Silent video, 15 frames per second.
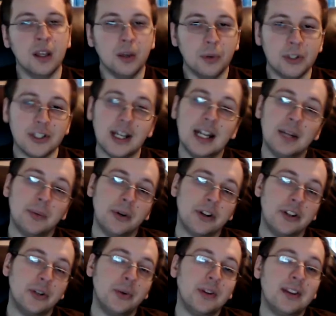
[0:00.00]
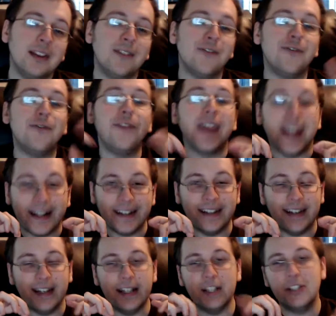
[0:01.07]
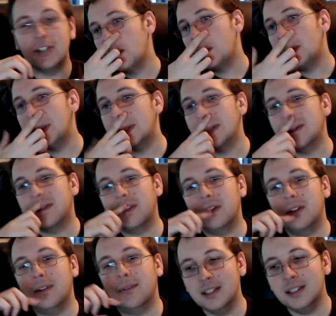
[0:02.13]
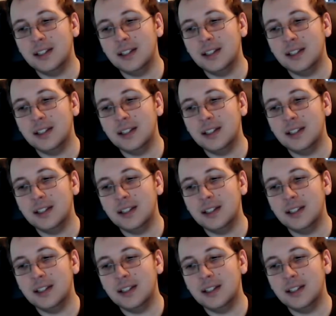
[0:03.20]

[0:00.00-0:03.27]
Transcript: Which kinda works to his advantage because of,